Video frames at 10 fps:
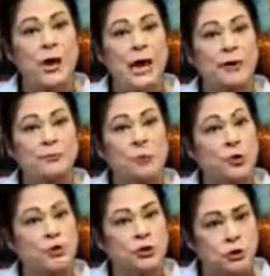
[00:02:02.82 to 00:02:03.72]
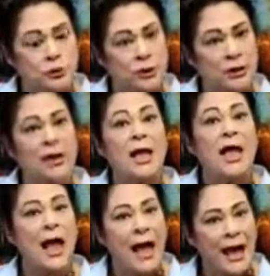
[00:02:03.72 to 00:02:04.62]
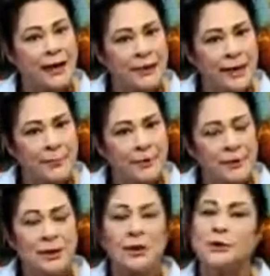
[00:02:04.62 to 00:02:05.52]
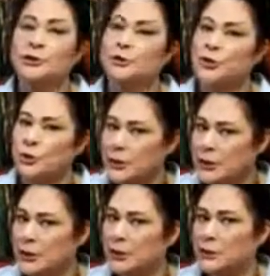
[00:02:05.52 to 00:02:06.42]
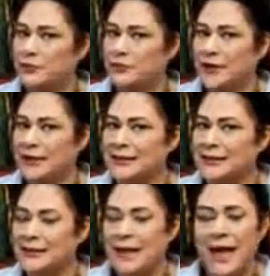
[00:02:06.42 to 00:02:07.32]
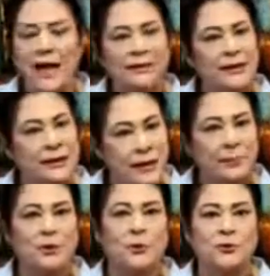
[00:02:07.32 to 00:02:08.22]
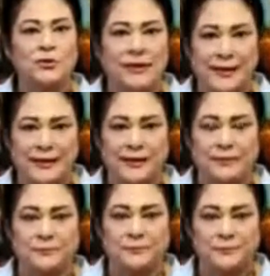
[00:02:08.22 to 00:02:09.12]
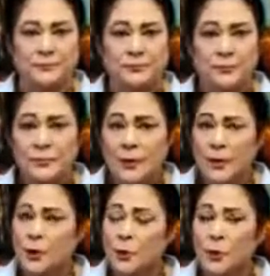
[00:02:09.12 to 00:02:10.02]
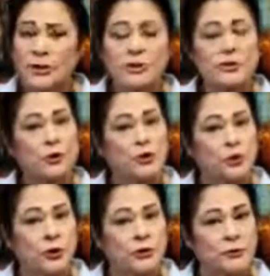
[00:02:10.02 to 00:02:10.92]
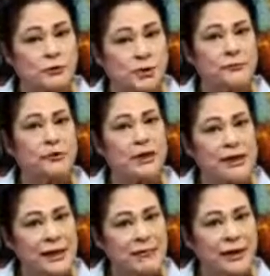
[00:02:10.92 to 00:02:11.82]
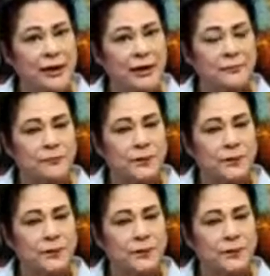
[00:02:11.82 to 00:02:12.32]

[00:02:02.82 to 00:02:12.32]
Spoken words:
have both sugar and lemon, the sugar goes first and the lemon goes later. Which is your choice of tea for the evening?